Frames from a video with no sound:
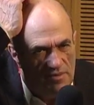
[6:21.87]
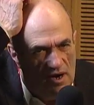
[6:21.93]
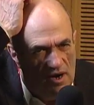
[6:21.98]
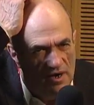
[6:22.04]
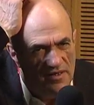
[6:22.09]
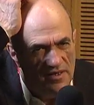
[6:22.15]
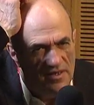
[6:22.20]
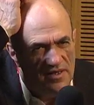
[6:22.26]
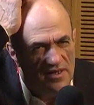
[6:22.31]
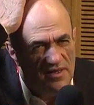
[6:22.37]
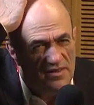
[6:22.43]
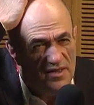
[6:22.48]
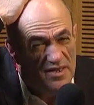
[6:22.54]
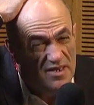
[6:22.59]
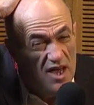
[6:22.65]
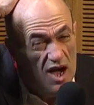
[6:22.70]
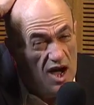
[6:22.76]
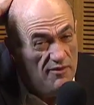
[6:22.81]
part of the thing the
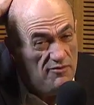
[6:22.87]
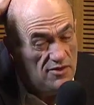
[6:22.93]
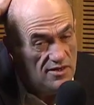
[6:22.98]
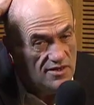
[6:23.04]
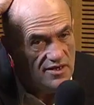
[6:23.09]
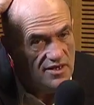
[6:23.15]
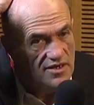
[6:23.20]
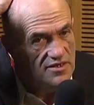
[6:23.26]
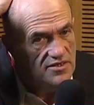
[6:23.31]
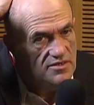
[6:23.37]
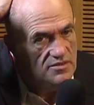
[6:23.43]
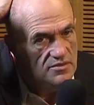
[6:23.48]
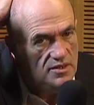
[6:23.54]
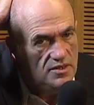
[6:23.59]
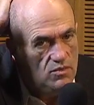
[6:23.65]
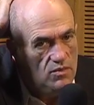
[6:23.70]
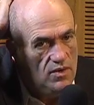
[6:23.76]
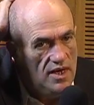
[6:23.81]
novel can do
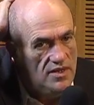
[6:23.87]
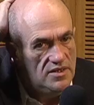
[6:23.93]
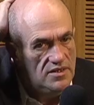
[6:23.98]
in a way